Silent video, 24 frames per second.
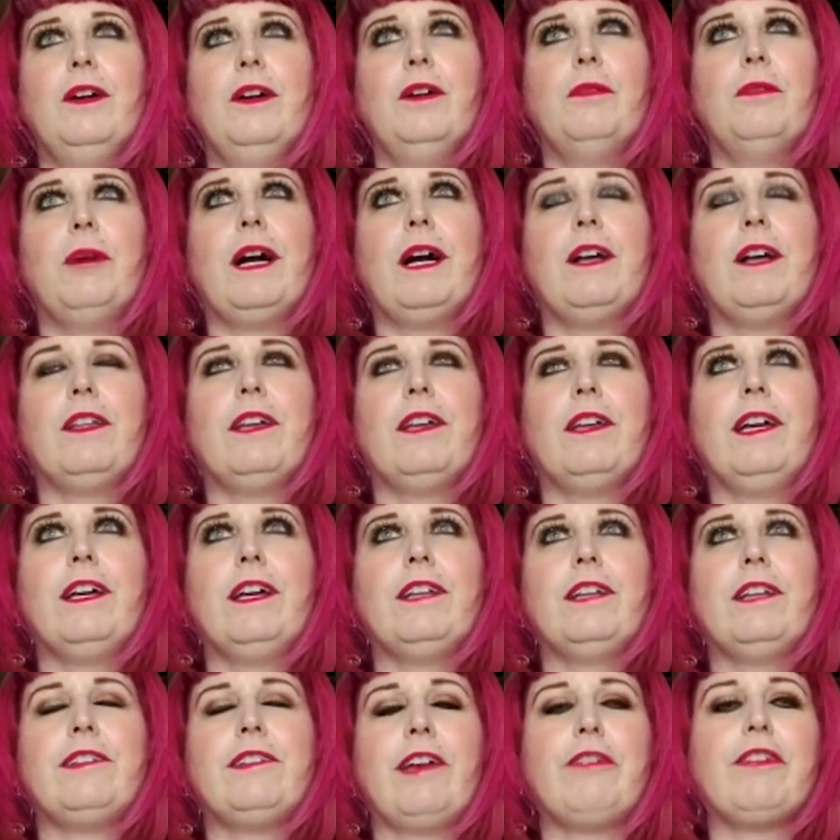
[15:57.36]
Well,
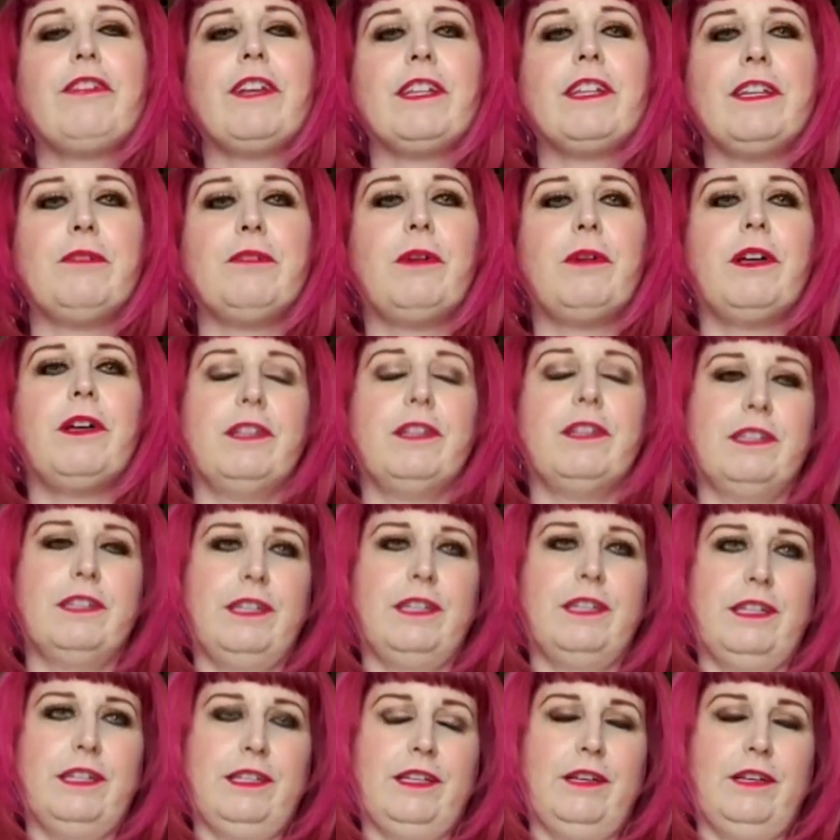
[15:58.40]
definitely. Well,
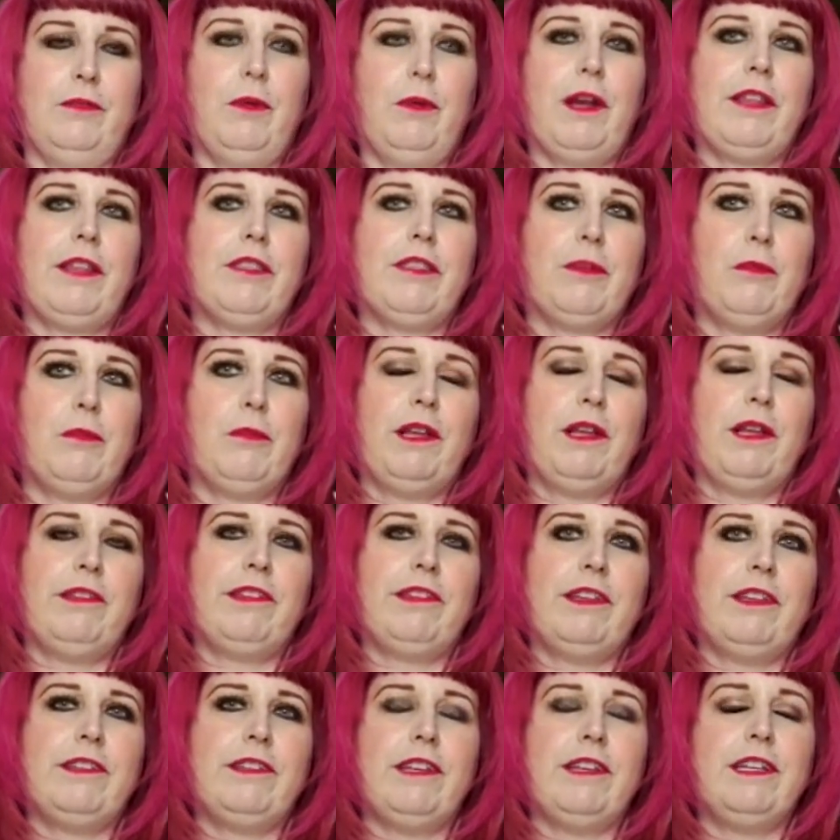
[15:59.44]
one of them was
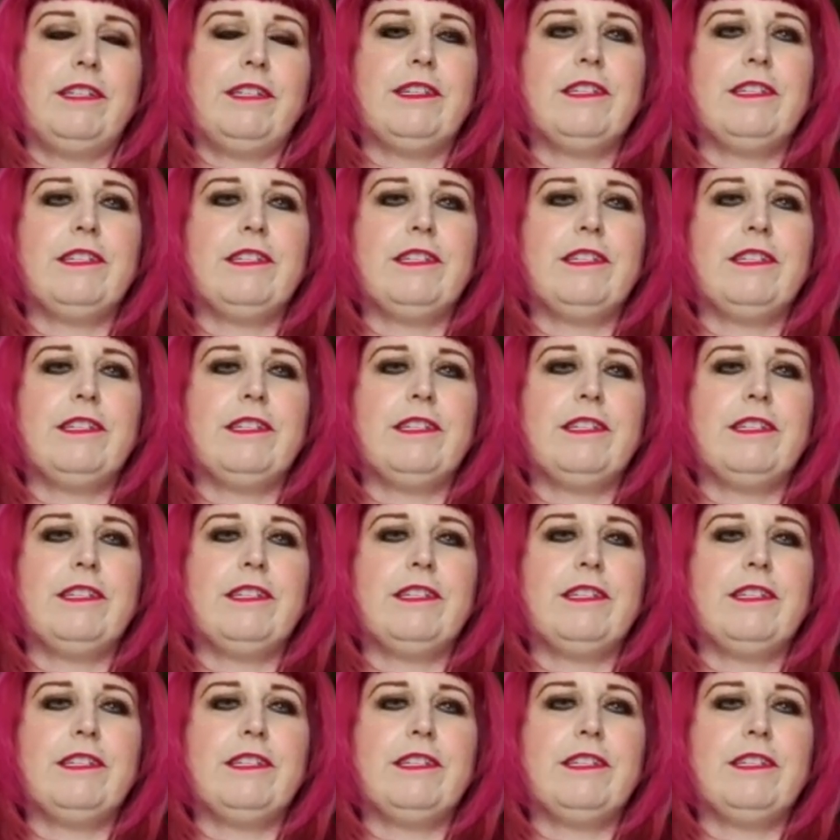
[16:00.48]
it